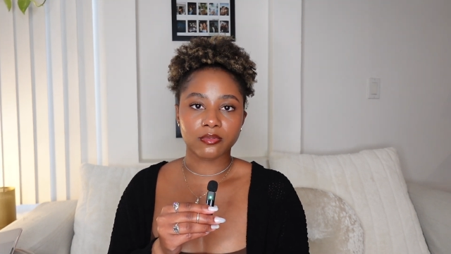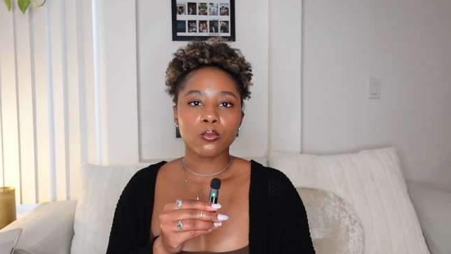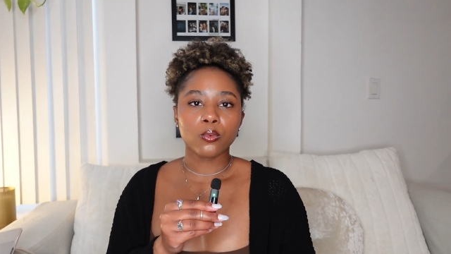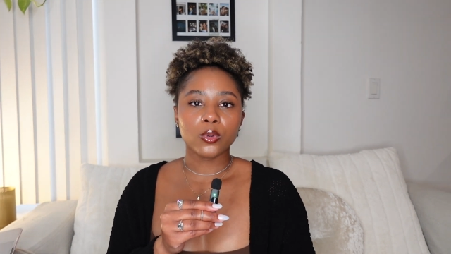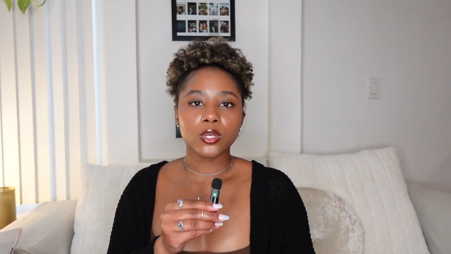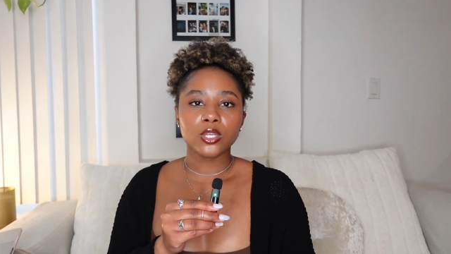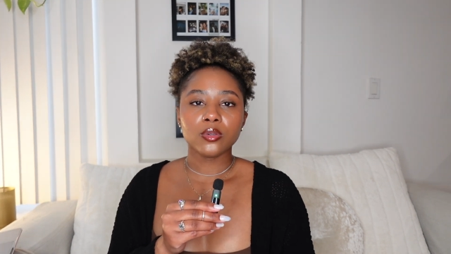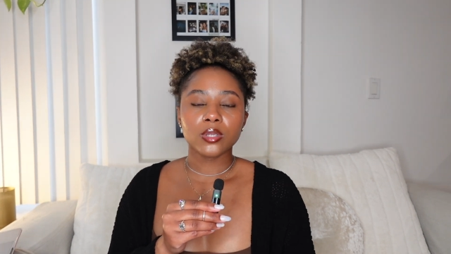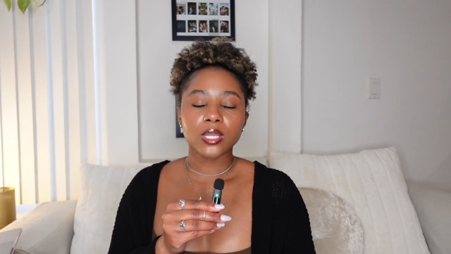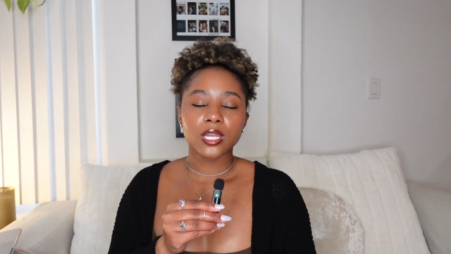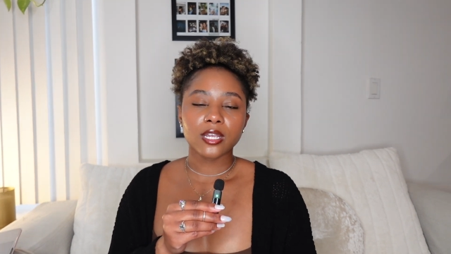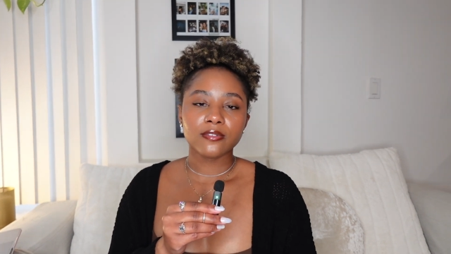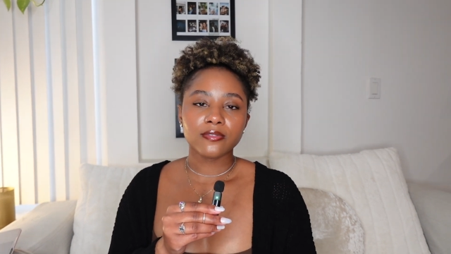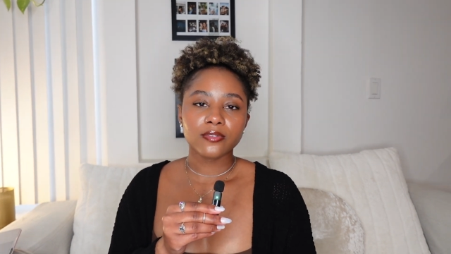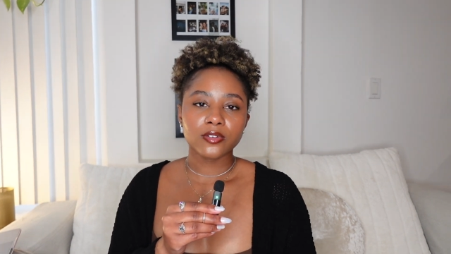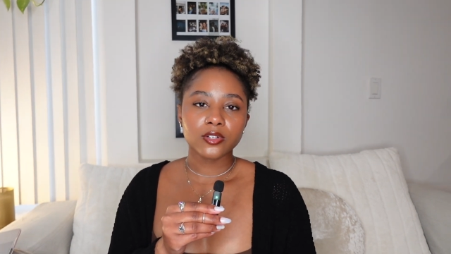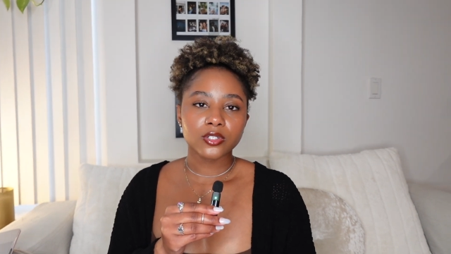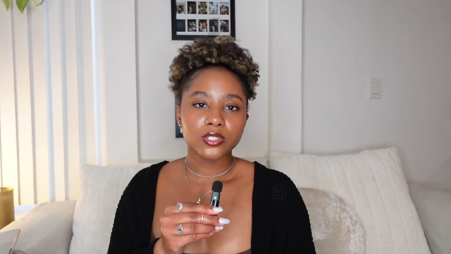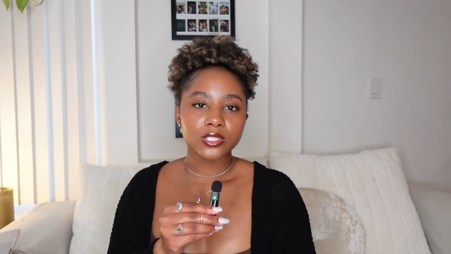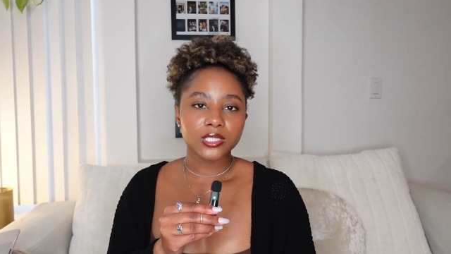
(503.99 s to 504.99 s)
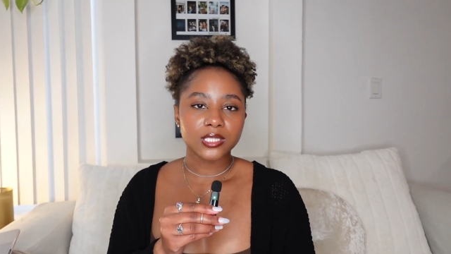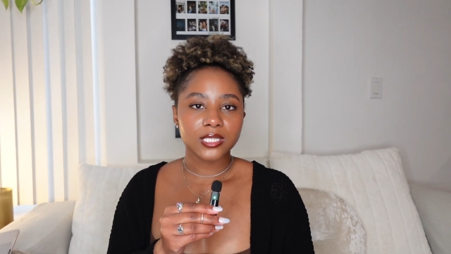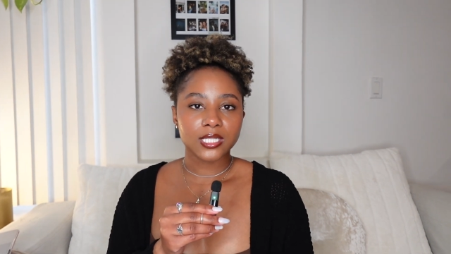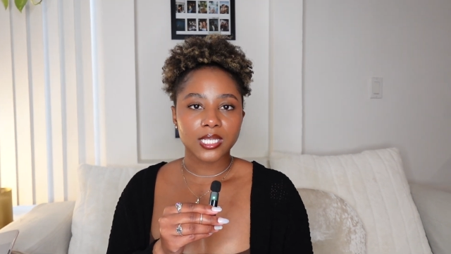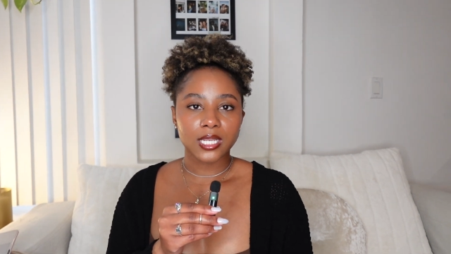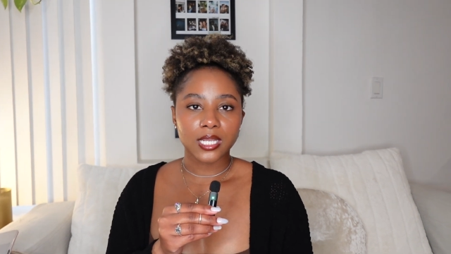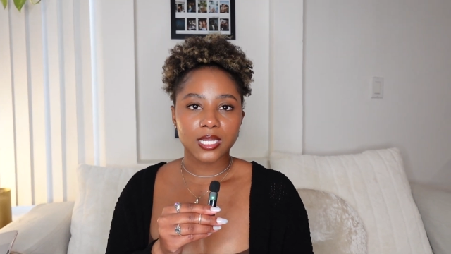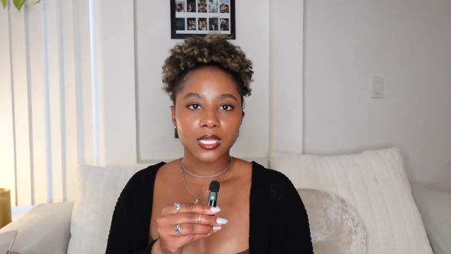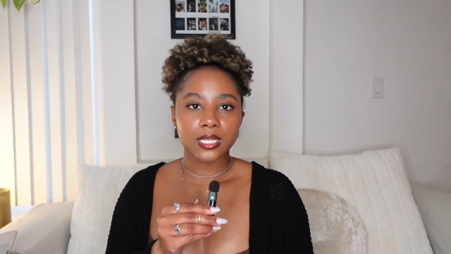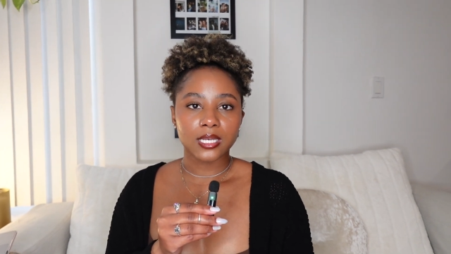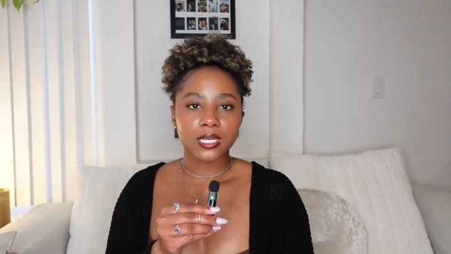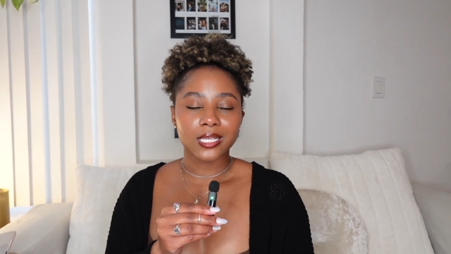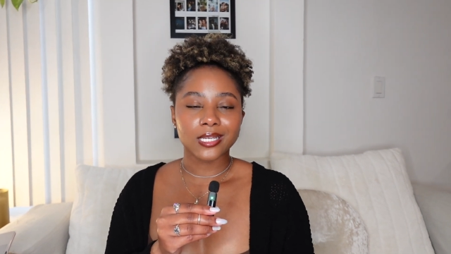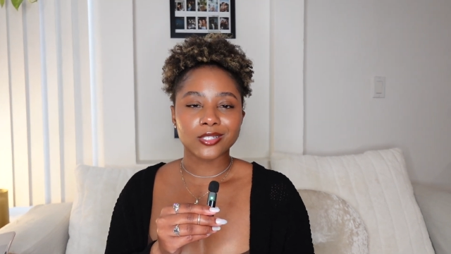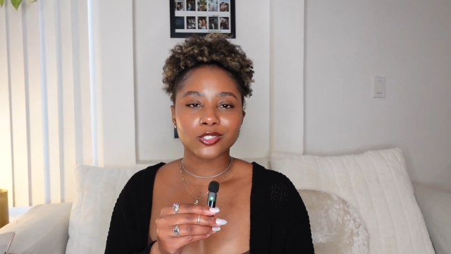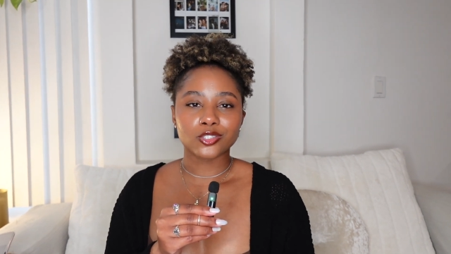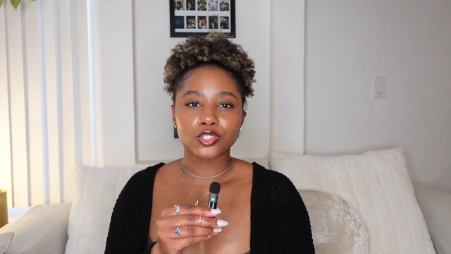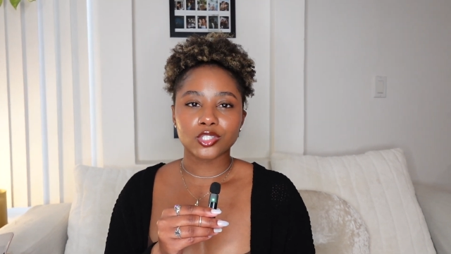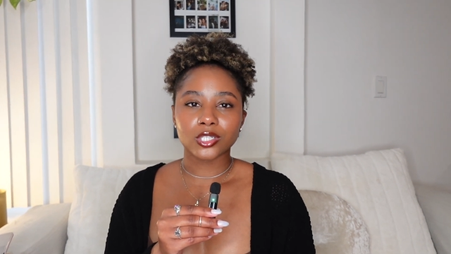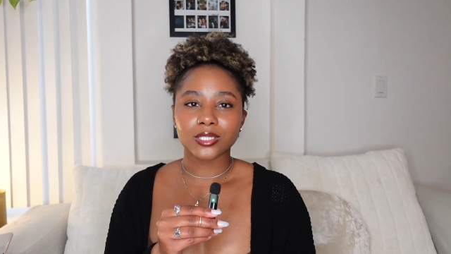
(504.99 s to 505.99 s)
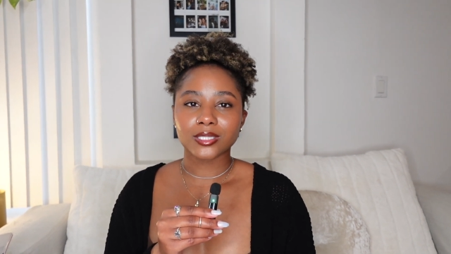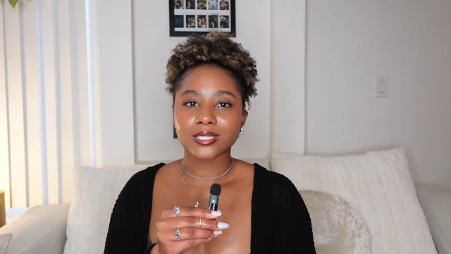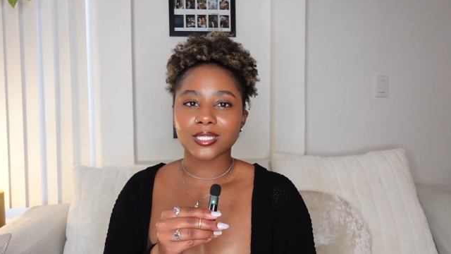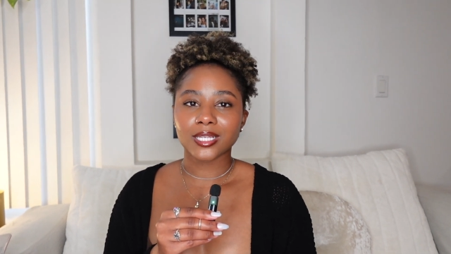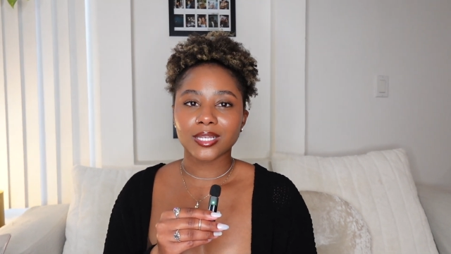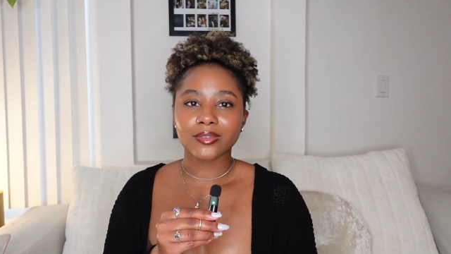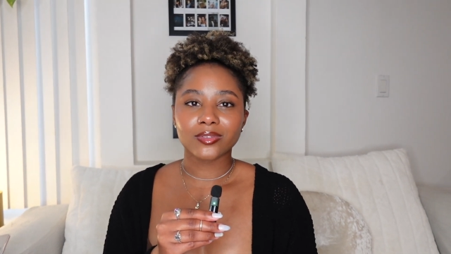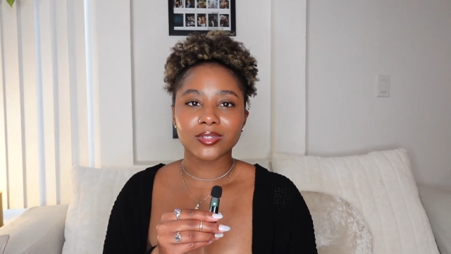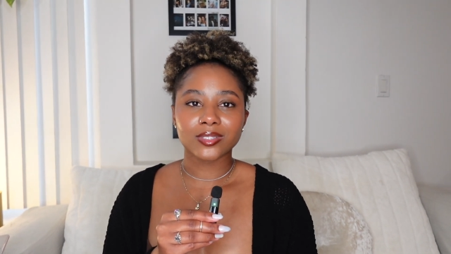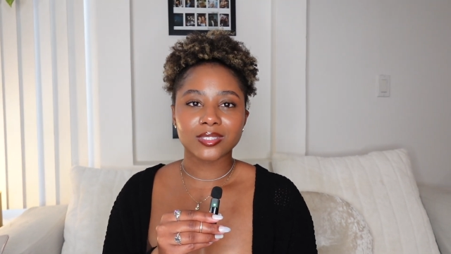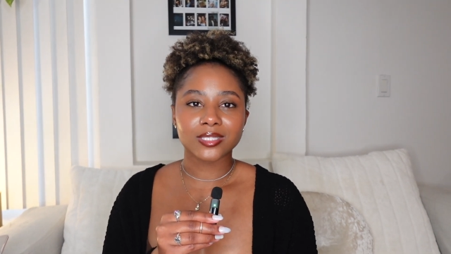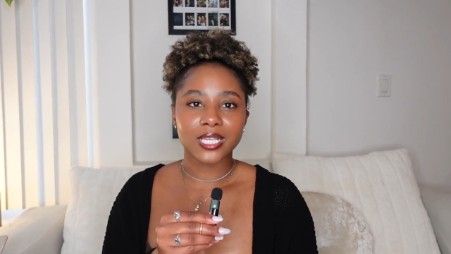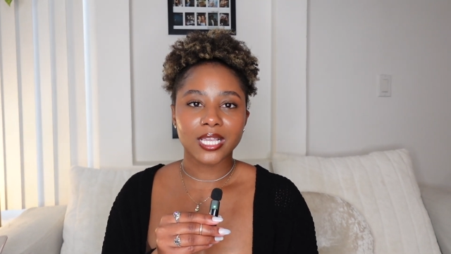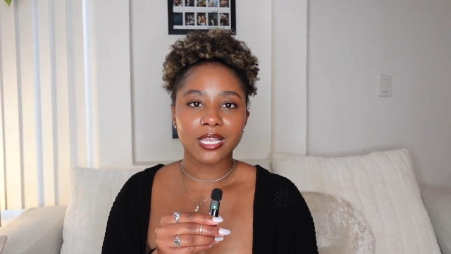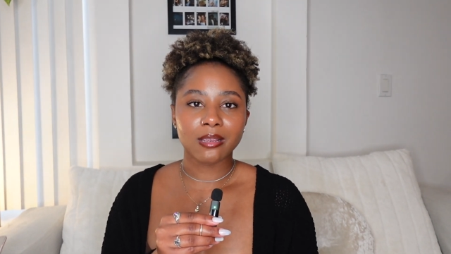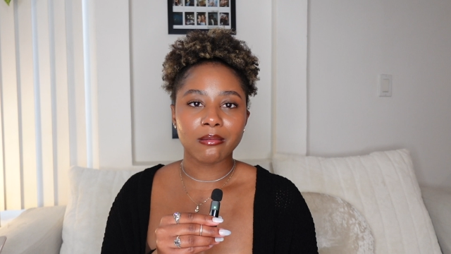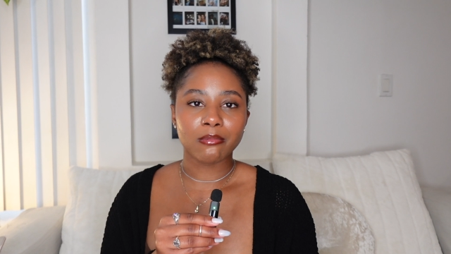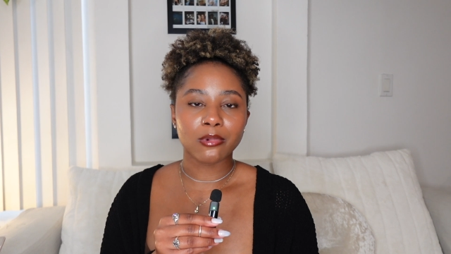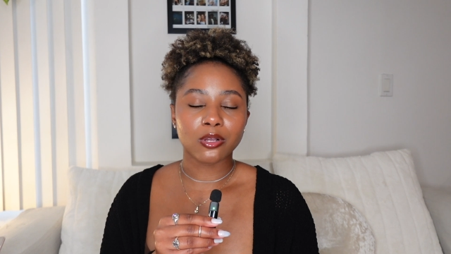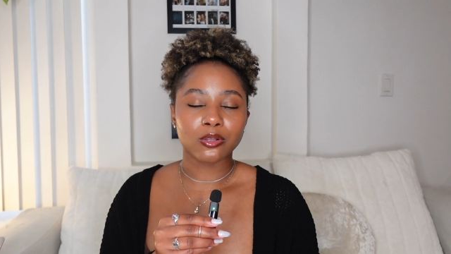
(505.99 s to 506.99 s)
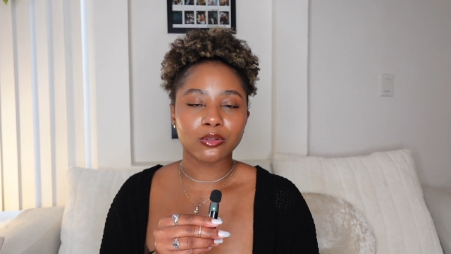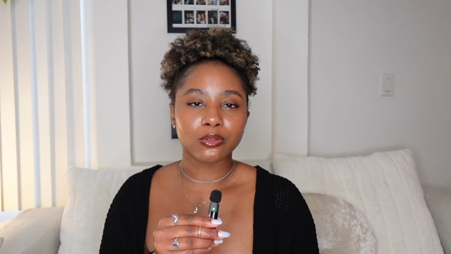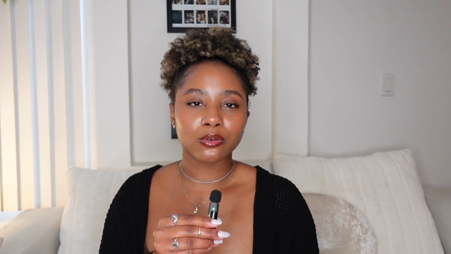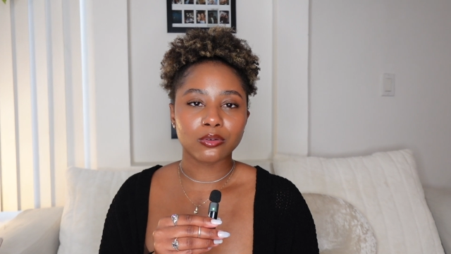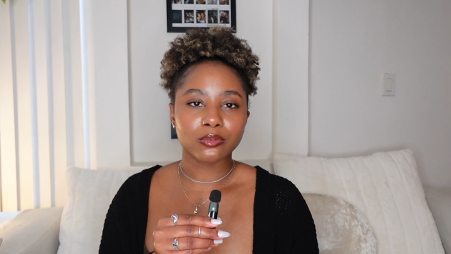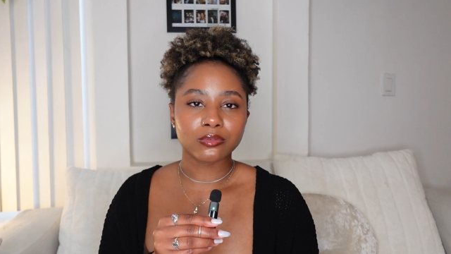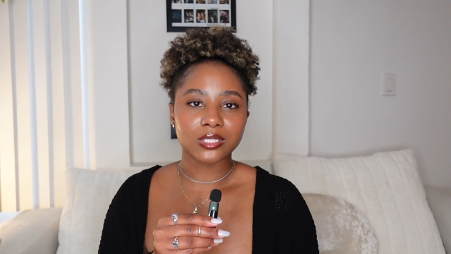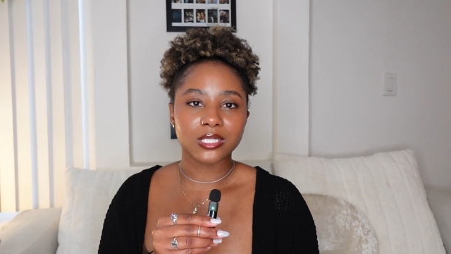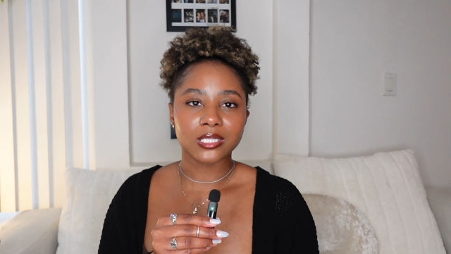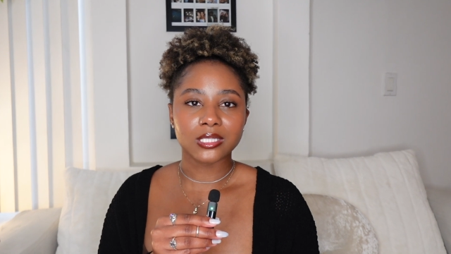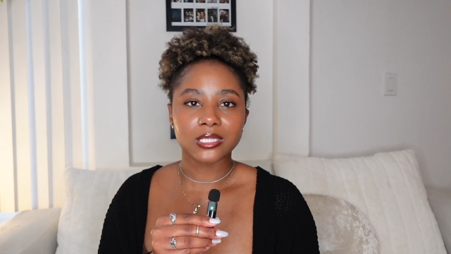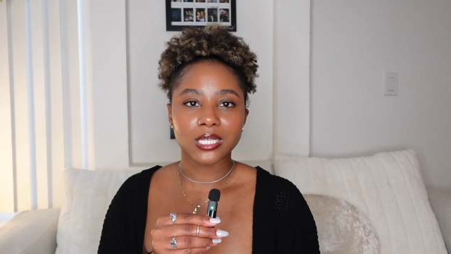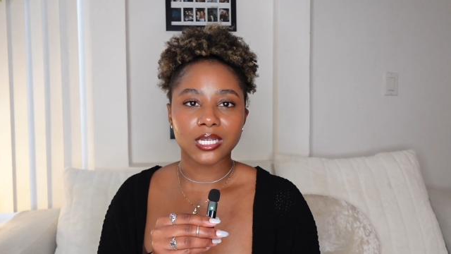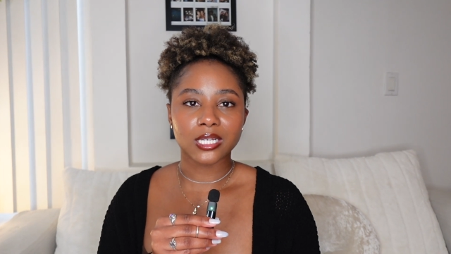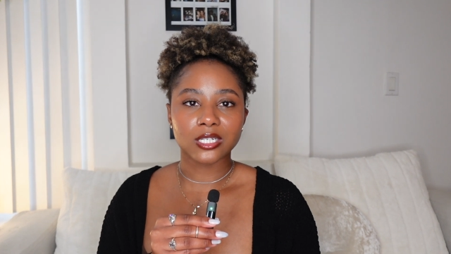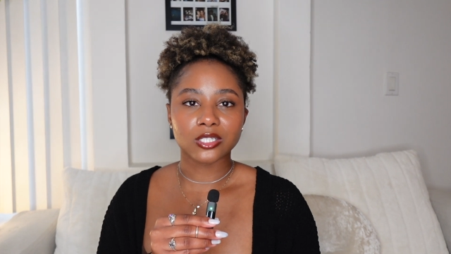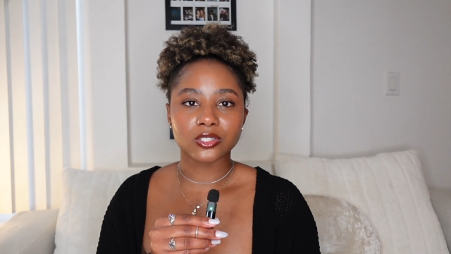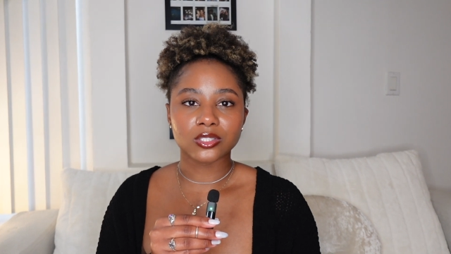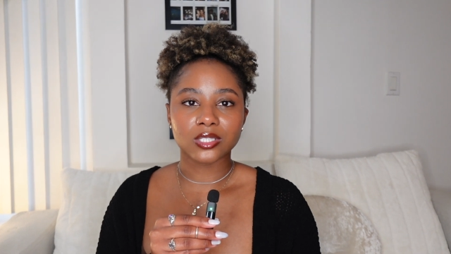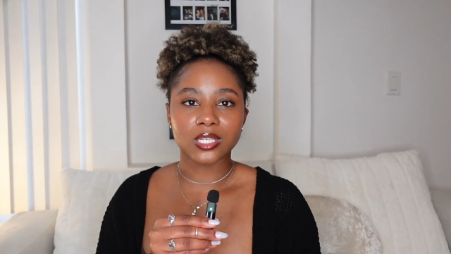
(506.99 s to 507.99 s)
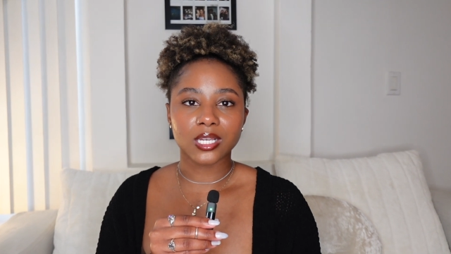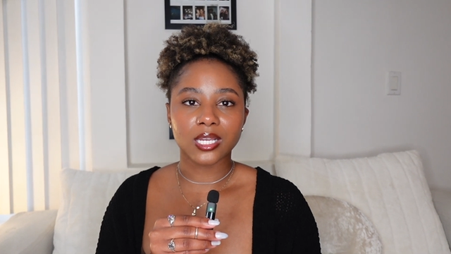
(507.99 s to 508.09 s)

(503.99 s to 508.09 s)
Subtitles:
When you care for your skin, it's just like the same little details